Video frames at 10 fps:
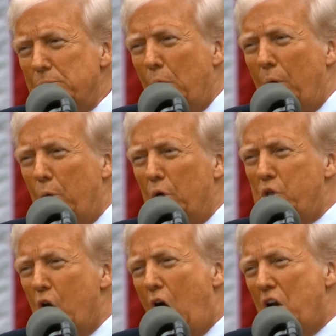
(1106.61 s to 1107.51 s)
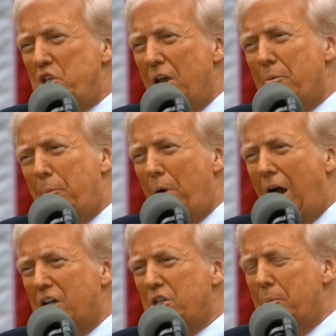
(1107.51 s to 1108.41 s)
But we will charge them
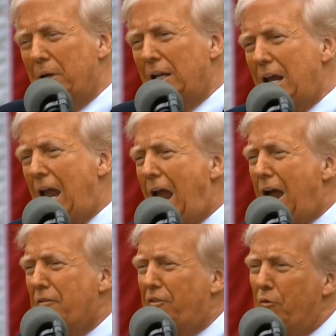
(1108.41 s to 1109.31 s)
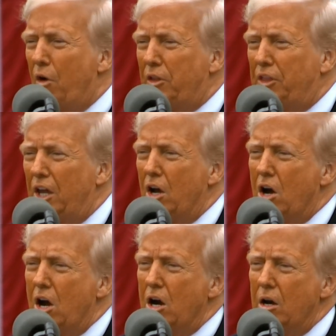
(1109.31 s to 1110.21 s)
approximately half of what they
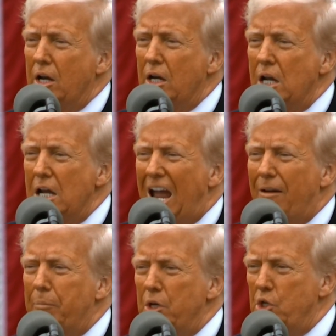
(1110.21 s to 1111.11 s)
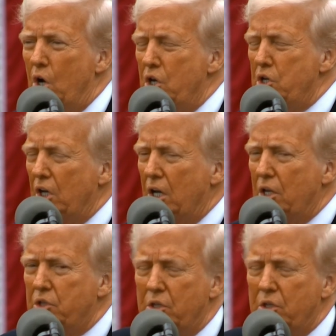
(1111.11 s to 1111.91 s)
are and have been charging us.